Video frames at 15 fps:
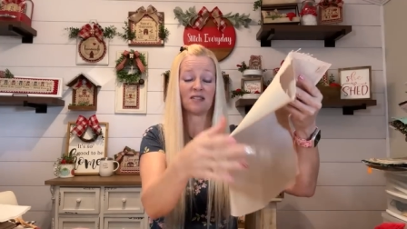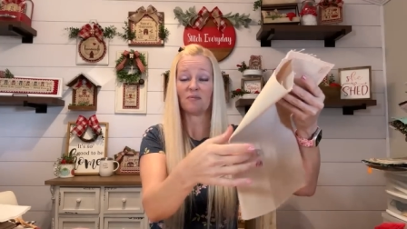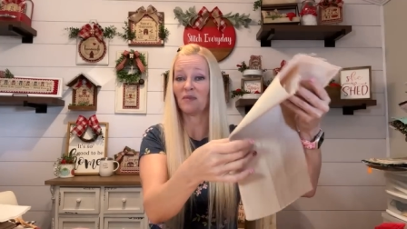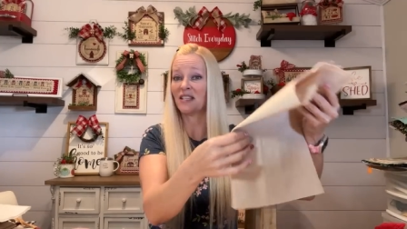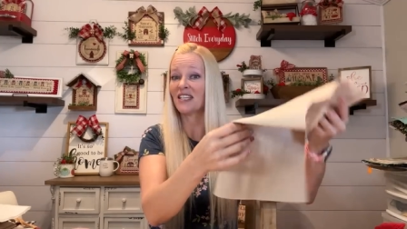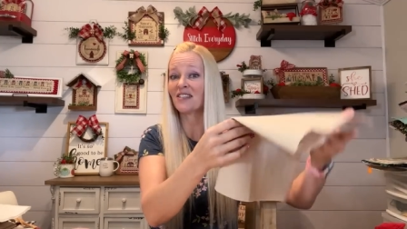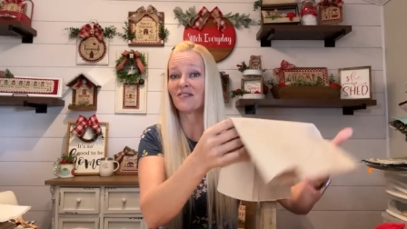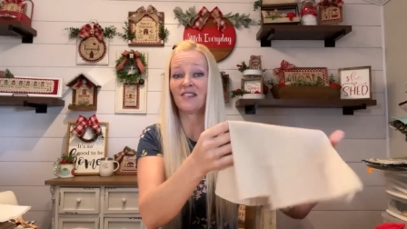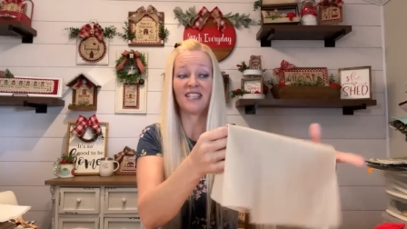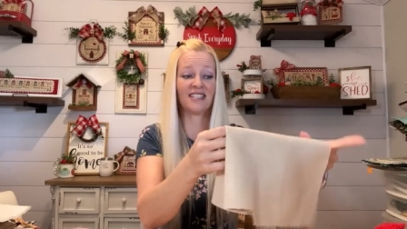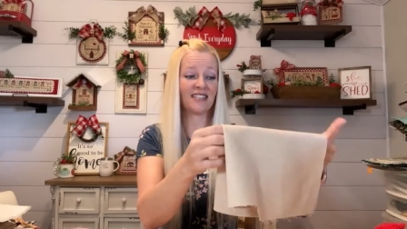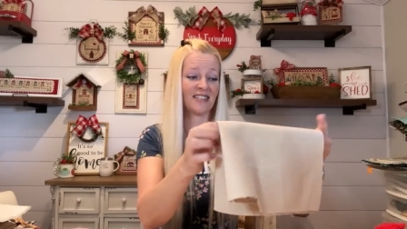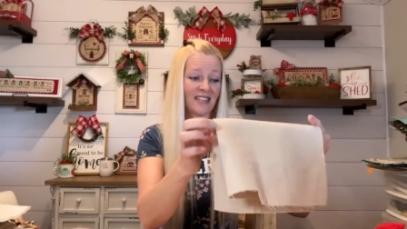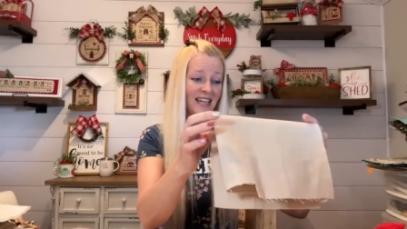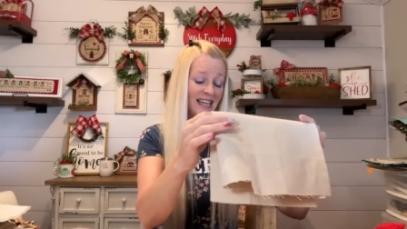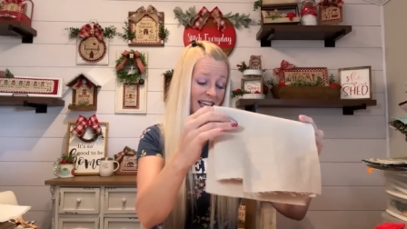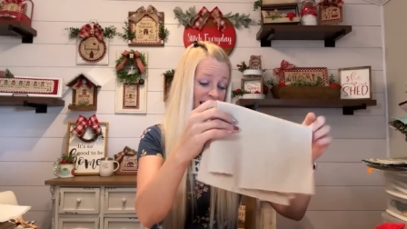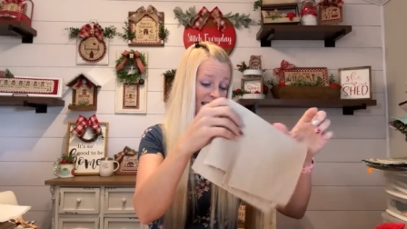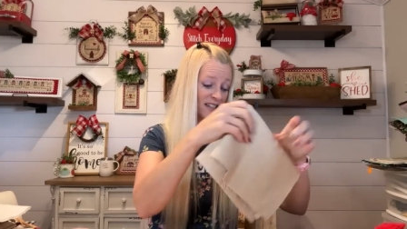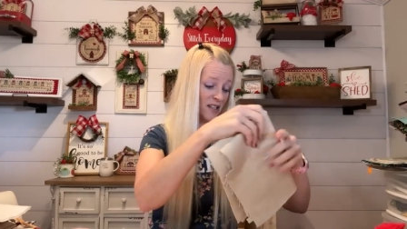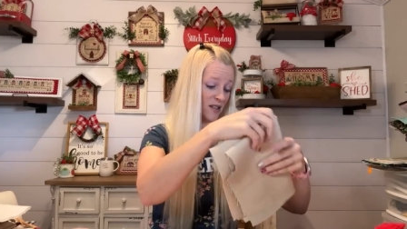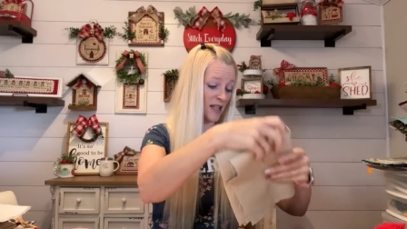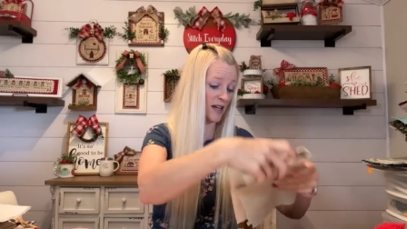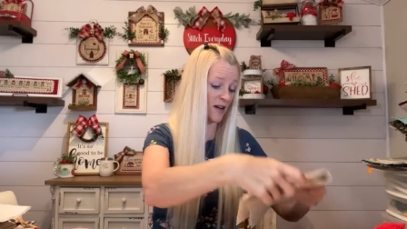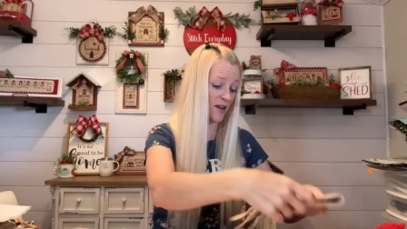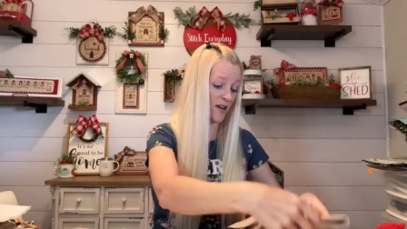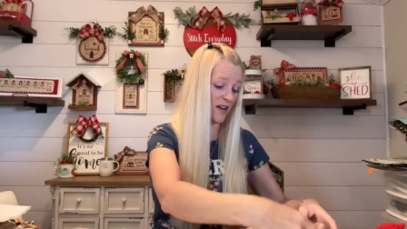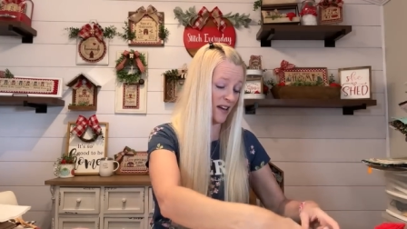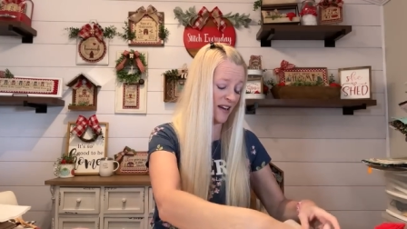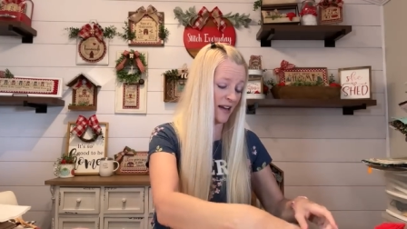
as many of these as I can in there.